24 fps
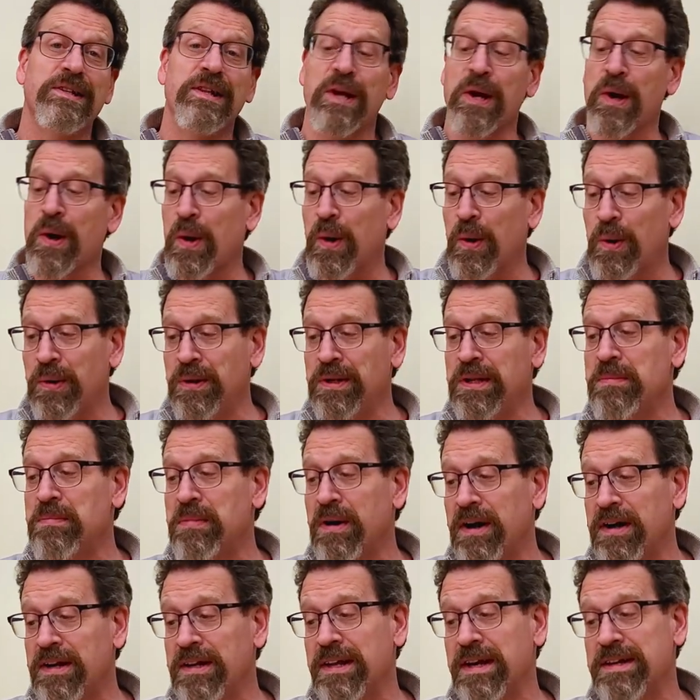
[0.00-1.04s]
the only
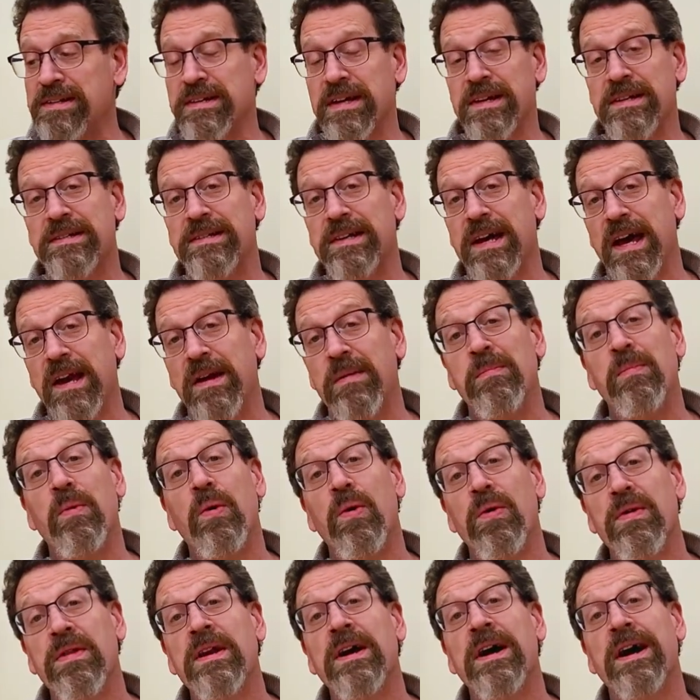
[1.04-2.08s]
bottle, as I said,
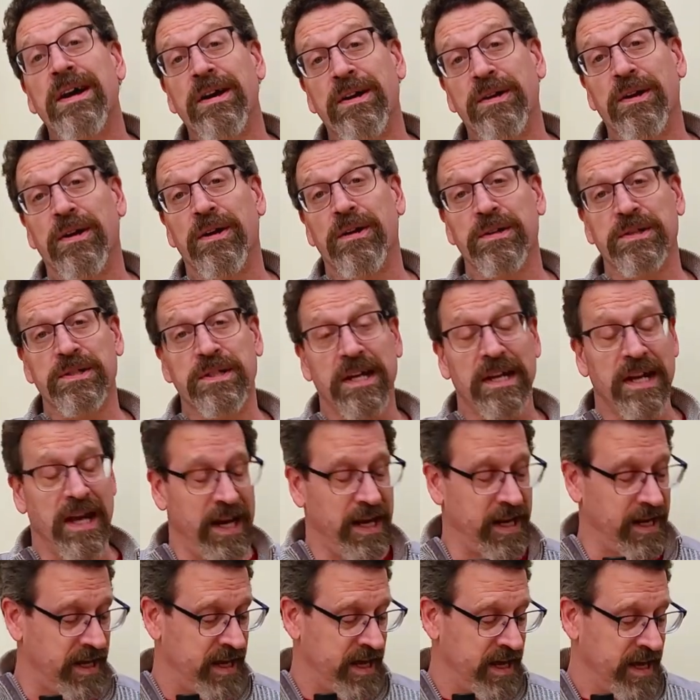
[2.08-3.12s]
more than $100
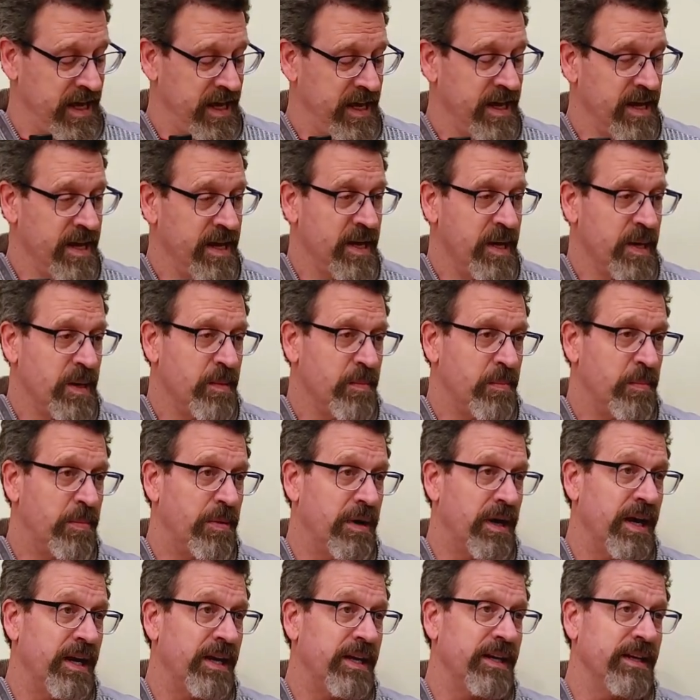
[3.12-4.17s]
Canadian,
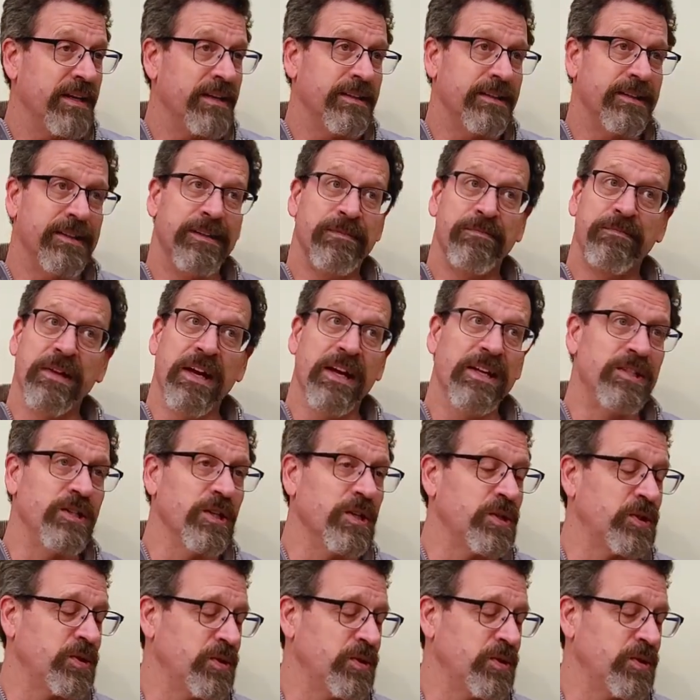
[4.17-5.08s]
but it just